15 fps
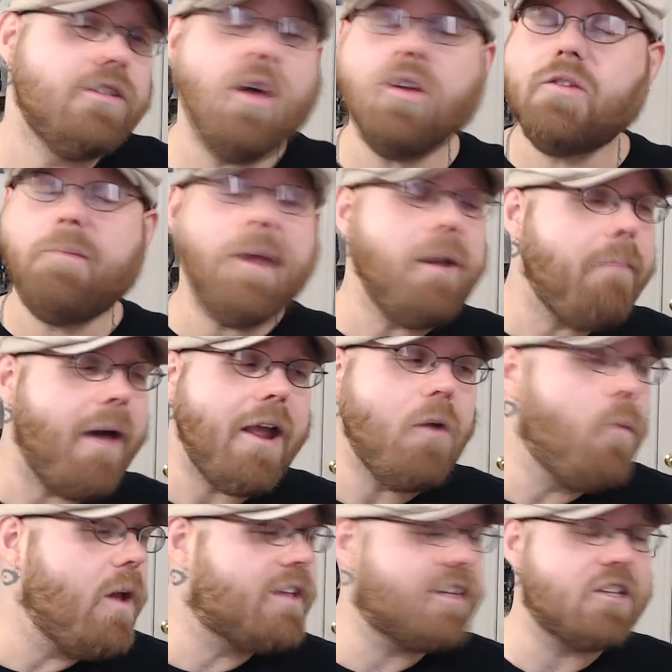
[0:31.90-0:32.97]
So it's been about a
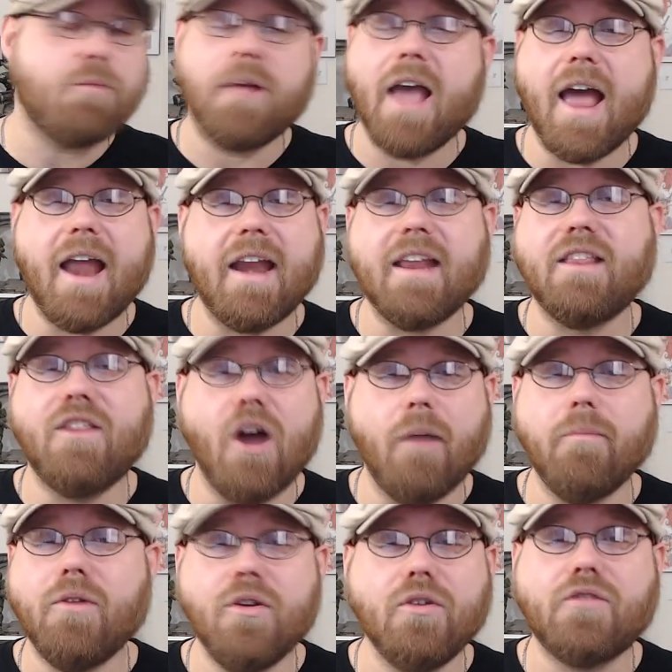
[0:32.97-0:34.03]
week since we got any
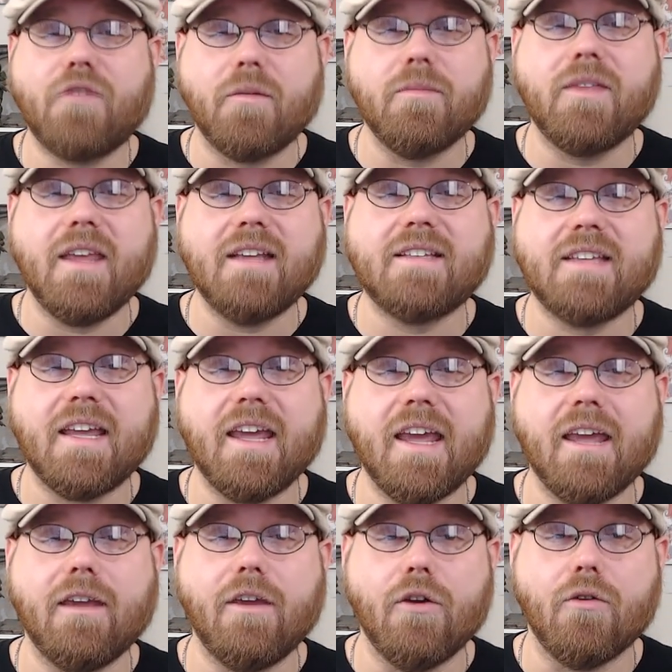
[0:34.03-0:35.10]
dumb news from
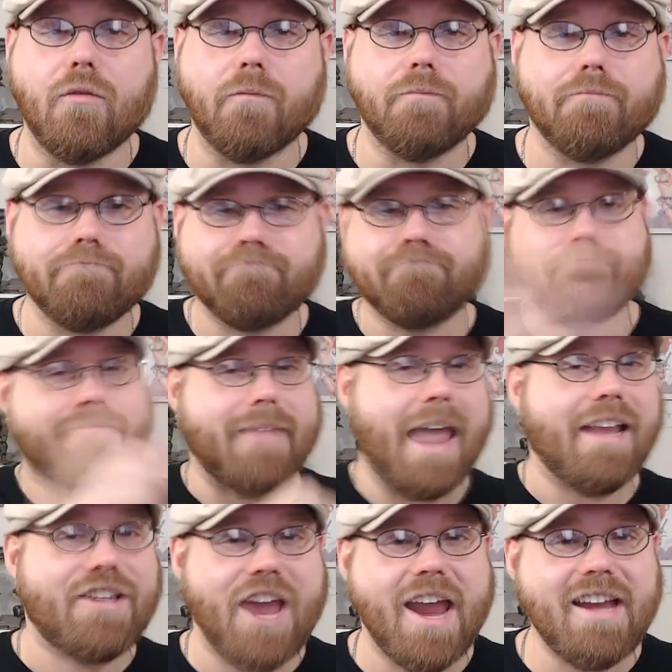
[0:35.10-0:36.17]
DCEU. They
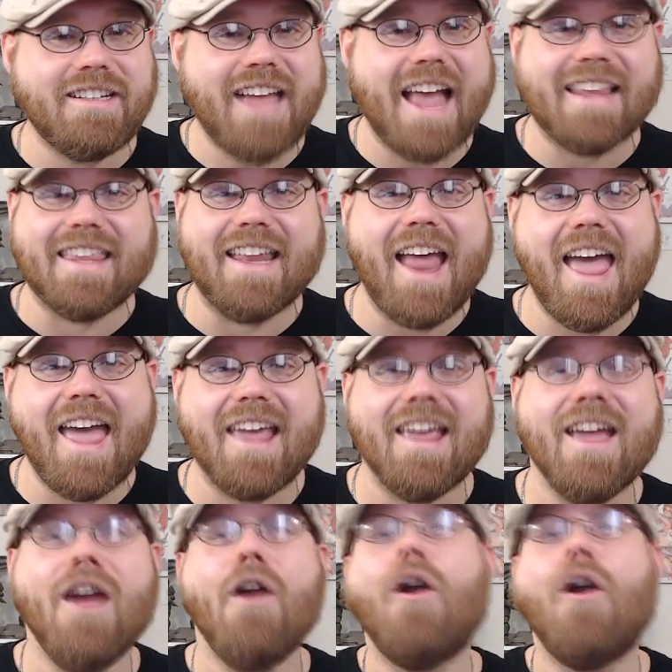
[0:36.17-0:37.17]
changed that today.